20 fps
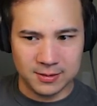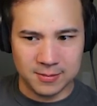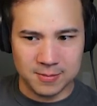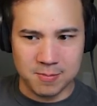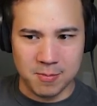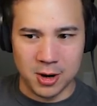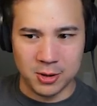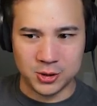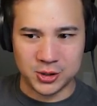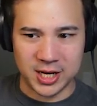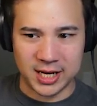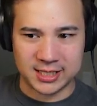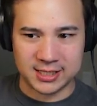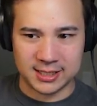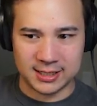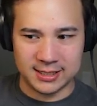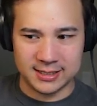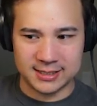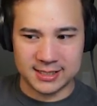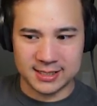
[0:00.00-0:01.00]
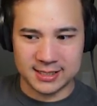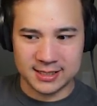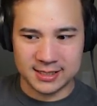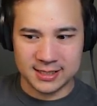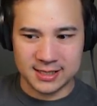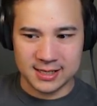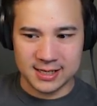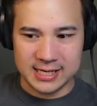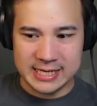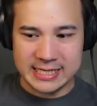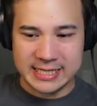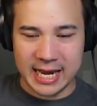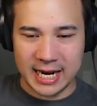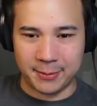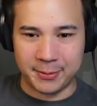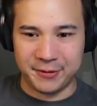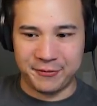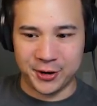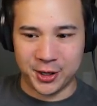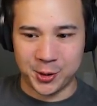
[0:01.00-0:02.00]
Most excellent. He's gotta
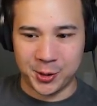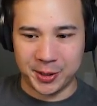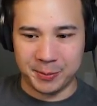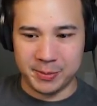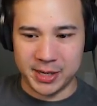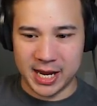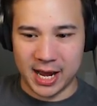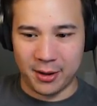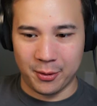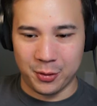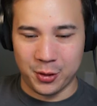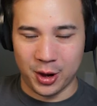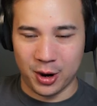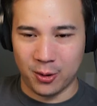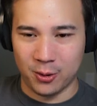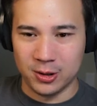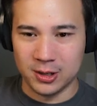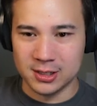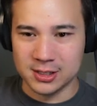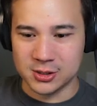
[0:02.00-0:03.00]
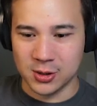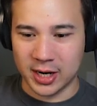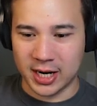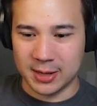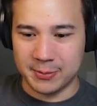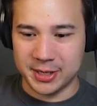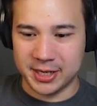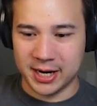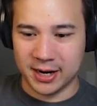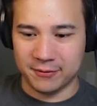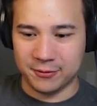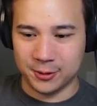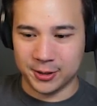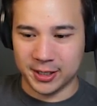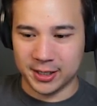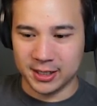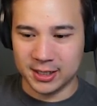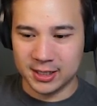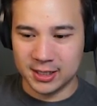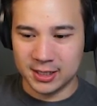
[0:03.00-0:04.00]
be figuring me out, though, so I gotta be careful
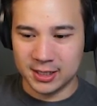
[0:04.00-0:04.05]
here.